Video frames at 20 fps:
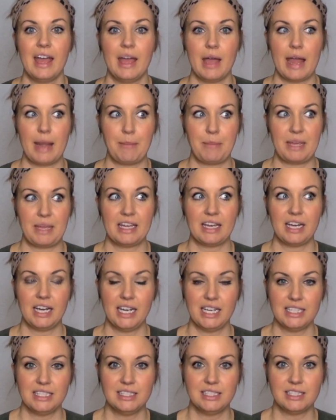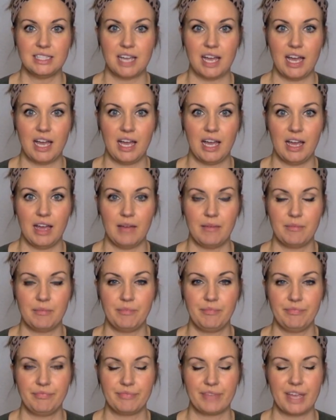And because
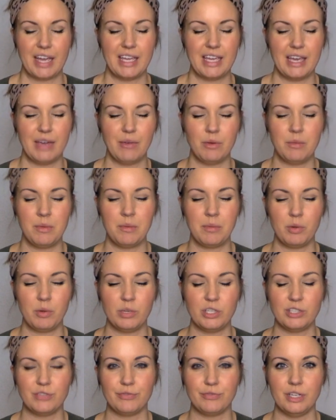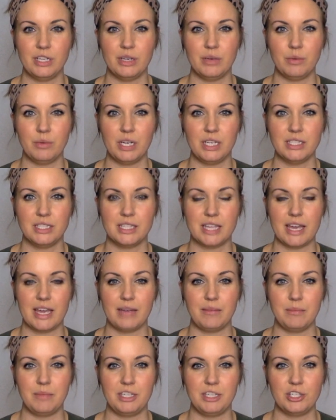I can't remember which friend it was
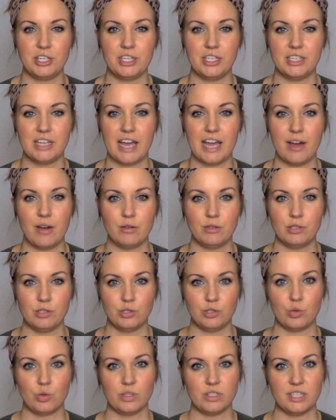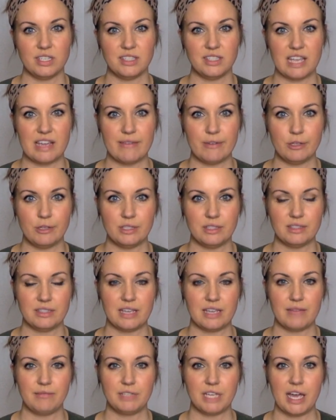that mentioned how to source at Savers and
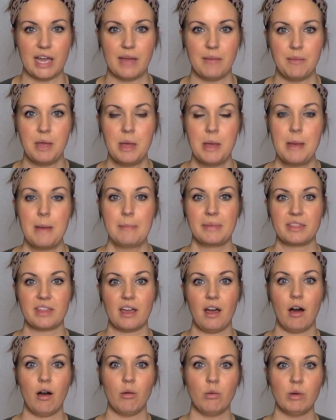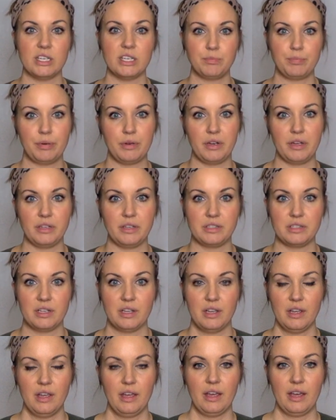save time, but they always put
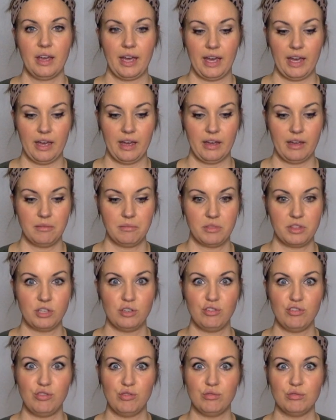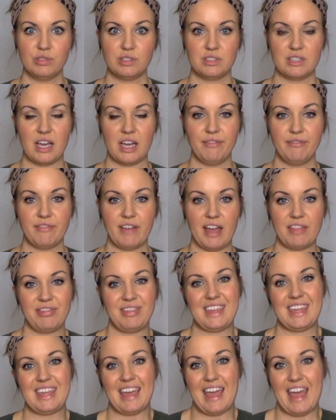the new stuff at
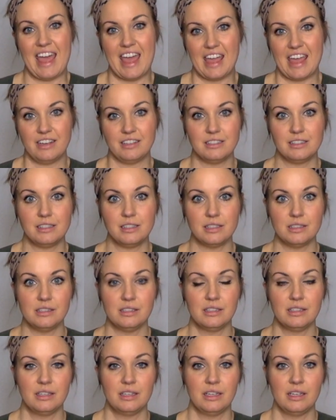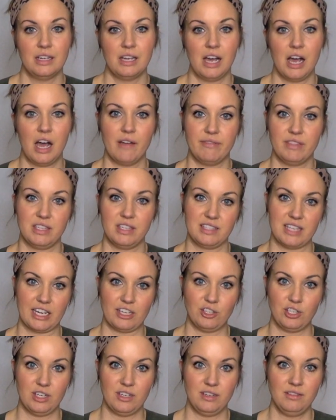the end of the
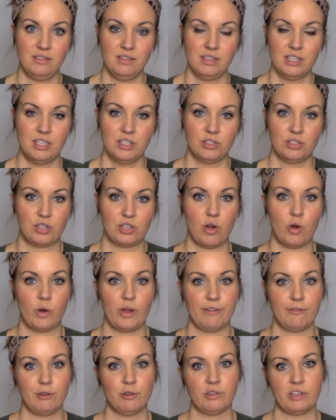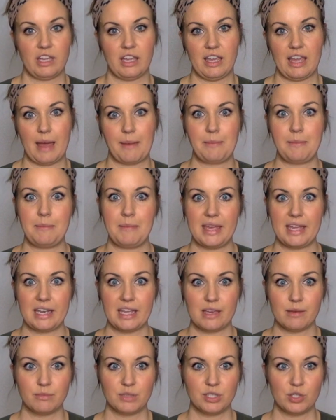section. So if you're looking at
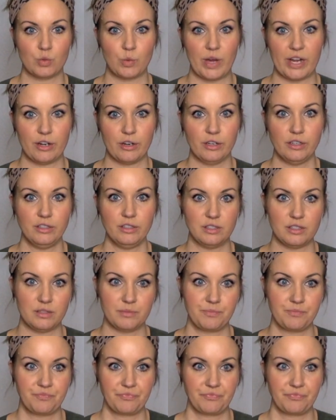medium sweaters,